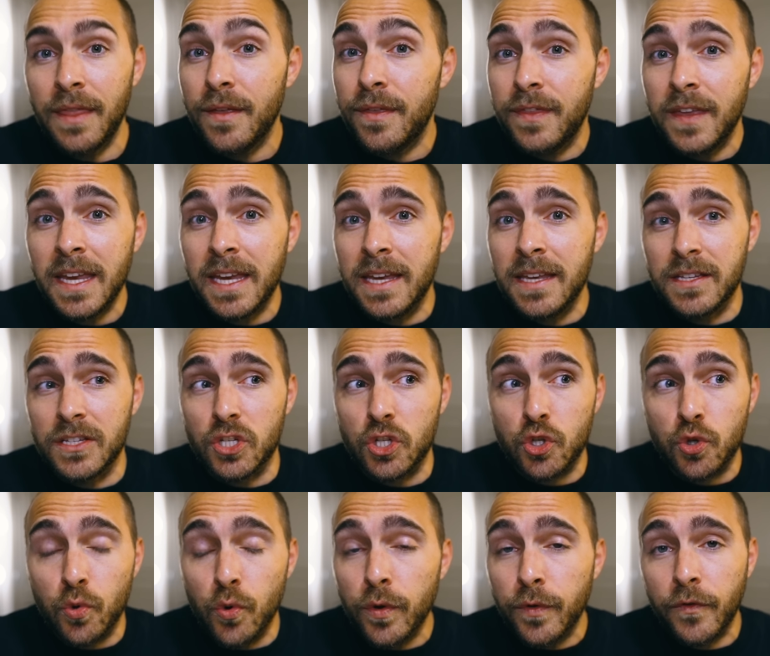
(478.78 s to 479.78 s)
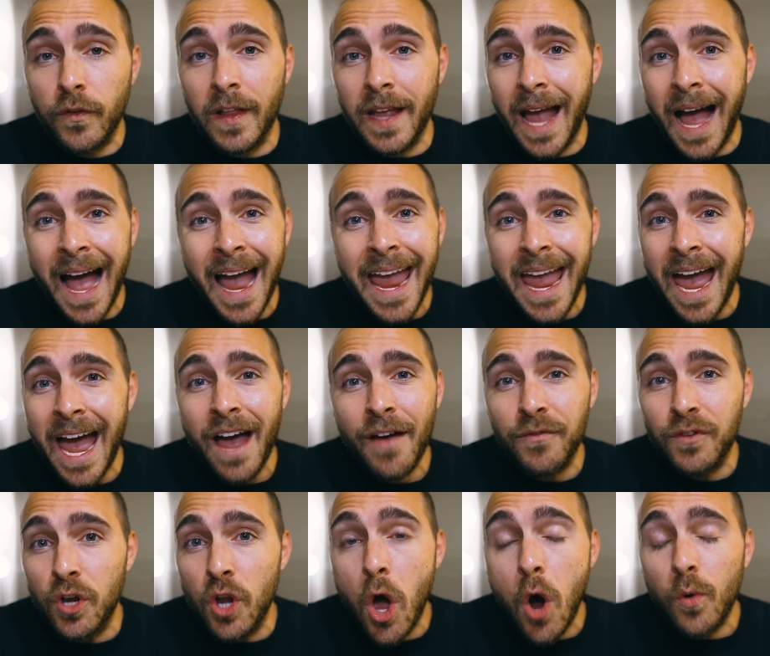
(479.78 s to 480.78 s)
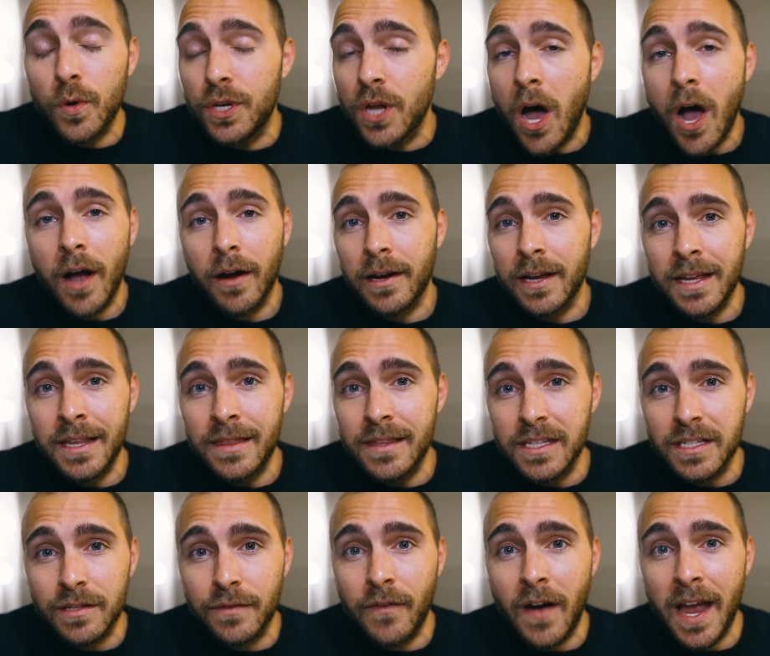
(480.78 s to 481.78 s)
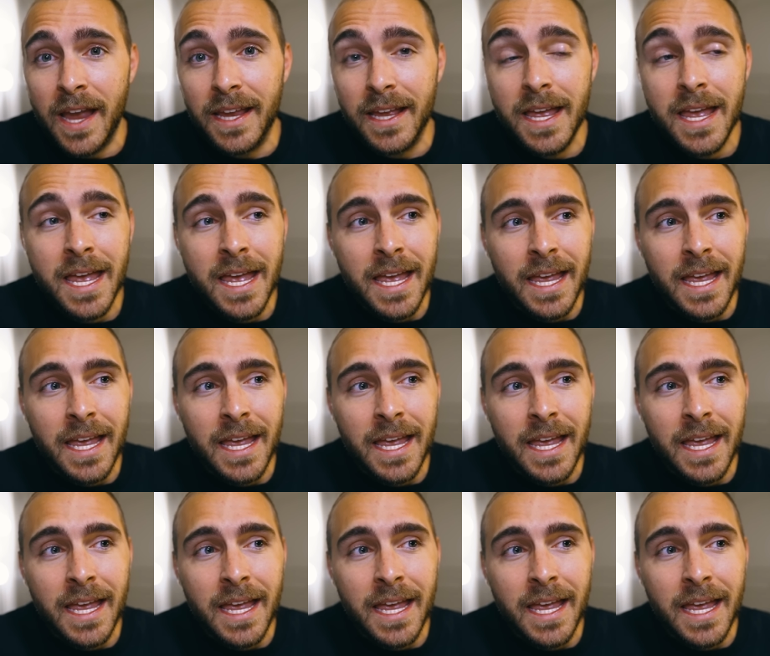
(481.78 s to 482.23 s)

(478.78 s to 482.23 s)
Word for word: And the thing is, truthfully, I have no dog in this fight.